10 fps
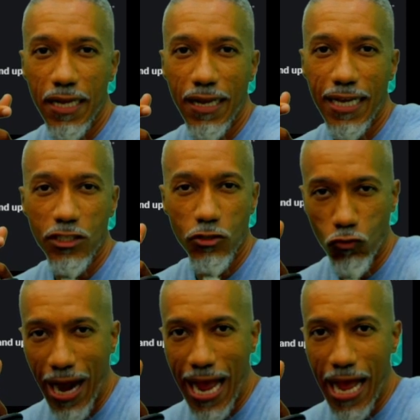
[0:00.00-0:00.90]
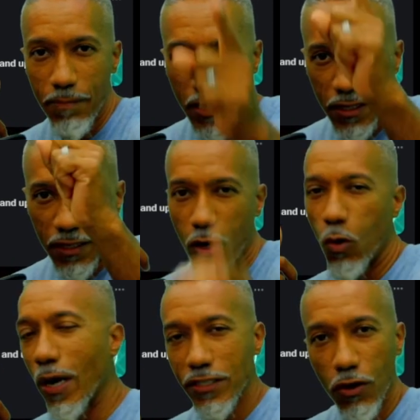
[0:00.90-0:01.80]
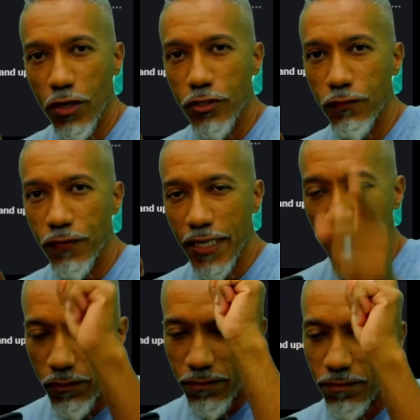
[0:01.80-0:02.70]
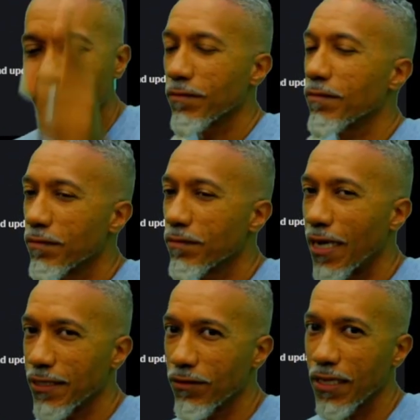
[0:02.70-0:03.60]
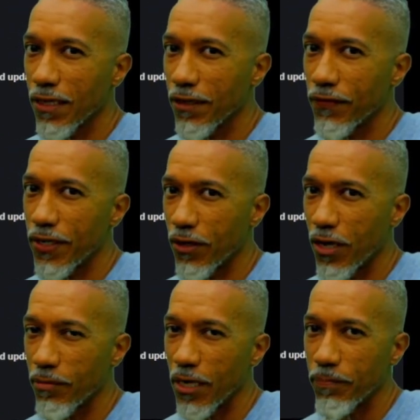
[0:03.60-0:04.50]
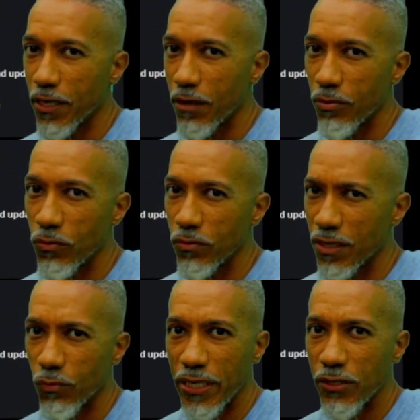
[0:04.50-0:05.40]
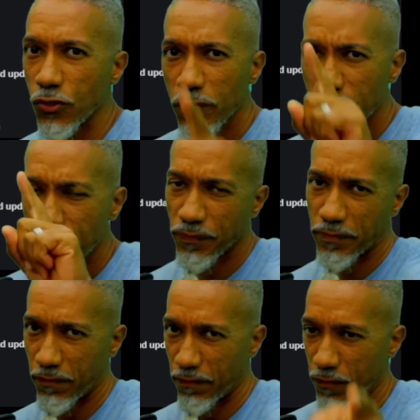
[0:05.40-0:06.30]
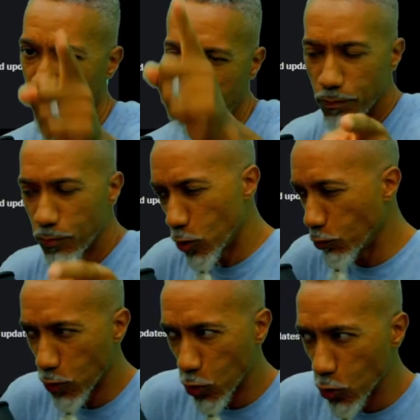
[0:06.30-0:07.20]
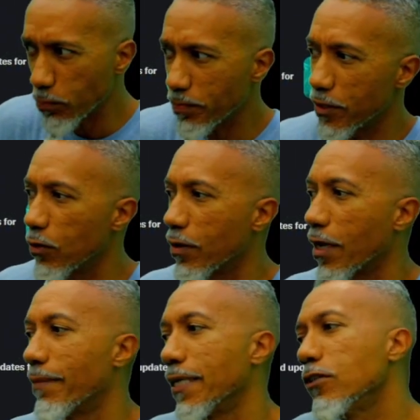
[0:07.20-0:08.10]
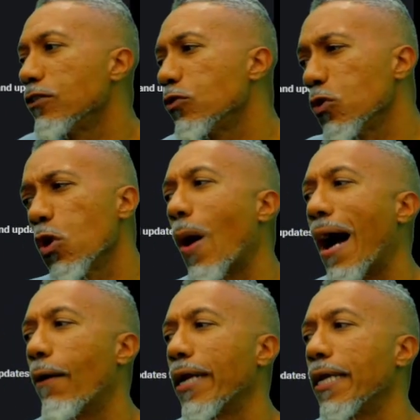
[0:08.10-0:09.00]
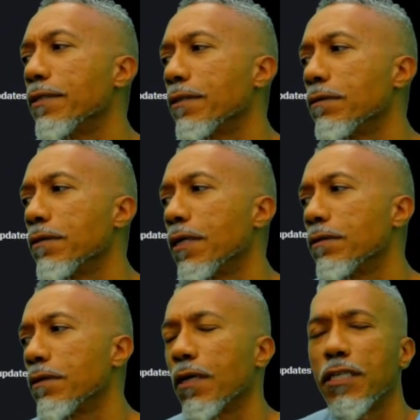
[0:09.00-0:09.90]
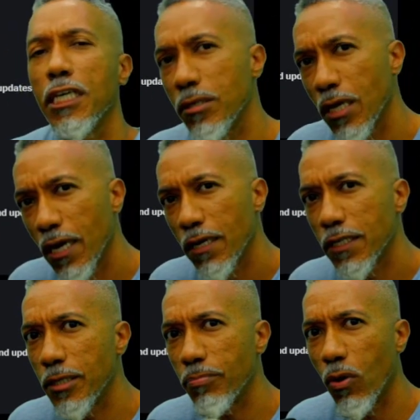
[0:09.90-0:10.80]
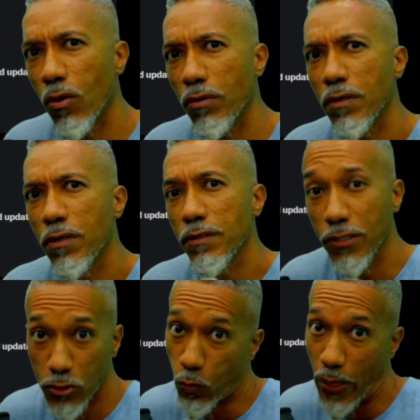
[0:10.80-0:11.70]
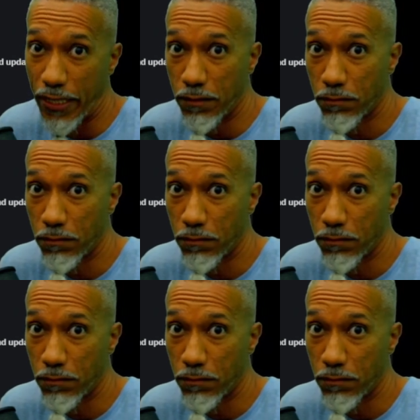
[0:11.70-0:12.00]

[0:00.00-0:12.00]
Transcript: like and subscribe. Go watch the On You video. I still got the other video coming up in a week or two. Doop doop doop. You know what I mean. You know how it is. And keep on tilt-a-waiting.